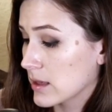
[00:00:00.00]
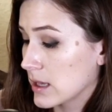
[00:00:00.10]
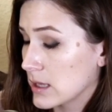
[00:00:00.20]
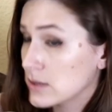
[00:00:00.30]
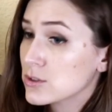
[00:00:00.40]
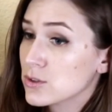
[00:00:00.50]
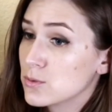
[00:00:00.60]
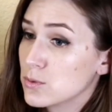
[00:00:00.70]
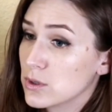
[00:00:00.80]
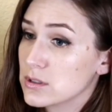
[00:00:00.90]
into the
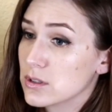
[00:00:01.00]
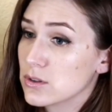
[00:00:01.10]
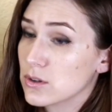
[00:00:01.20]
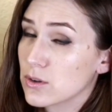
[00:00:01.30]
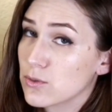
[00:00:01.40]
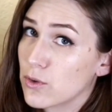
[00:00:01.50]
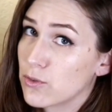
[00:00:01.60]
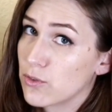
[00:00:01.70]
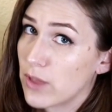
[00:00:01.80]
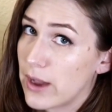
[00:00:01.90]
wood to look for
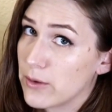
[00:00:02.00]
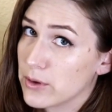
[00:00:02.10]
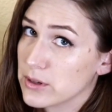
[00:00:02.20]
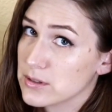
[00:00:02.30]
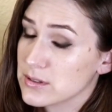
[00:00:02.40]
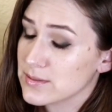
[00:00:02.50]
flowers.